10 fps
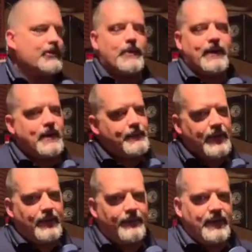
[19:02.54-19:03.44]
quick, I
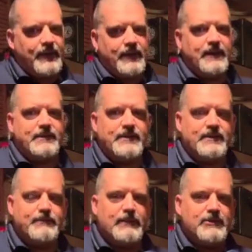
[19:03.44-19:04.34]
mean, I don't think you need to
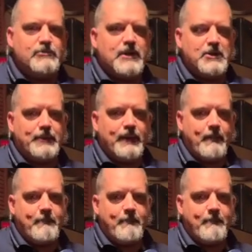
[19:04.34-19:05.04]
be too much, but